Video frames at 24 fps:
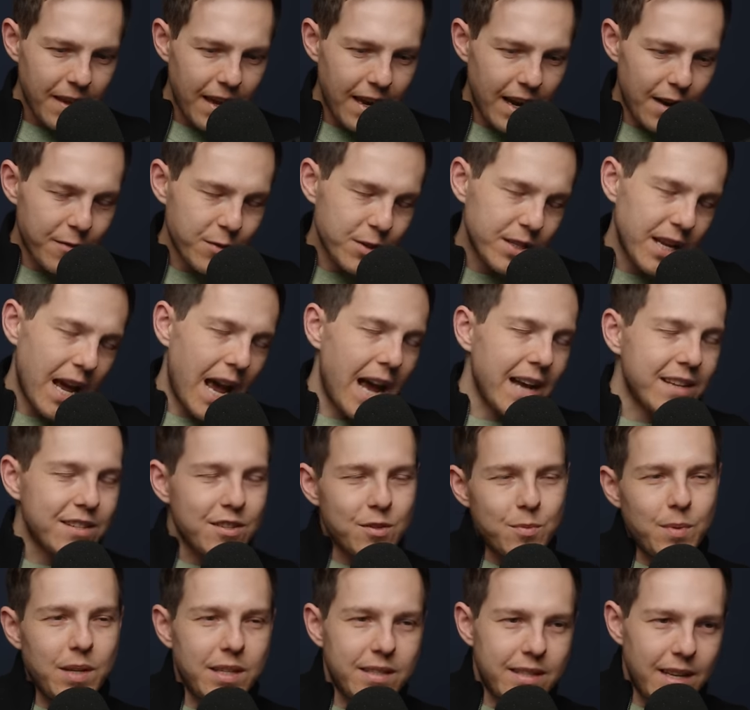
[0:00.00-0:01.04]
and after
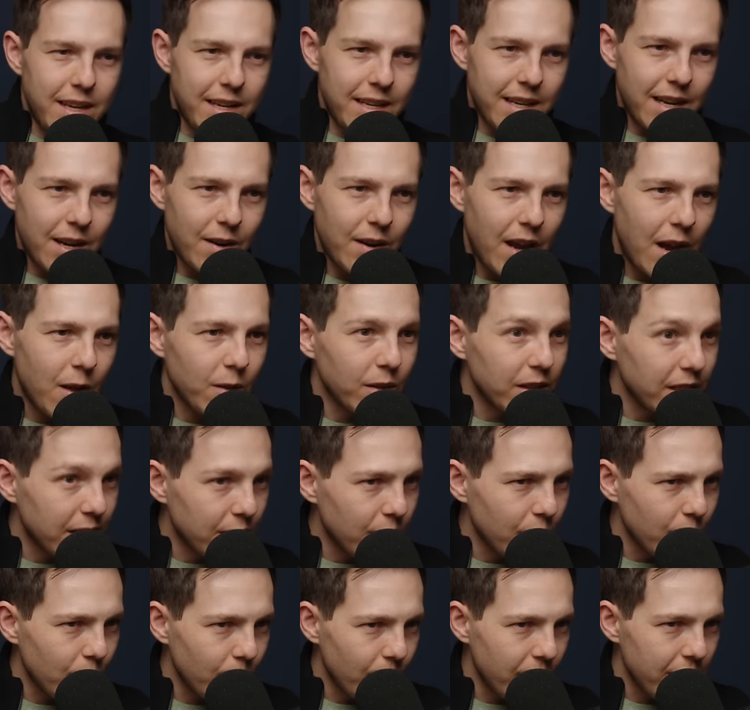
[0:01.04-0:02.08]
taxes being taken out, how
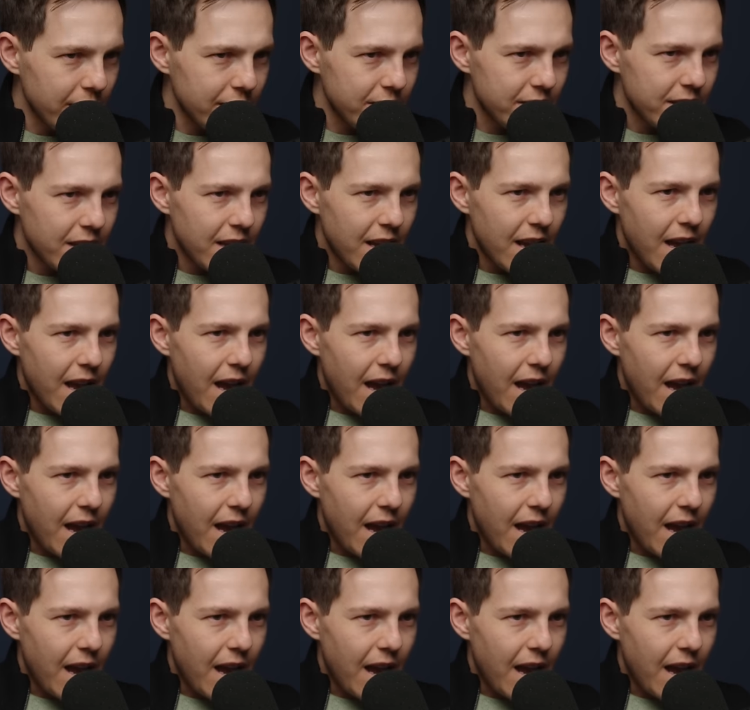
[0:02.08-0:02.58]
little it was,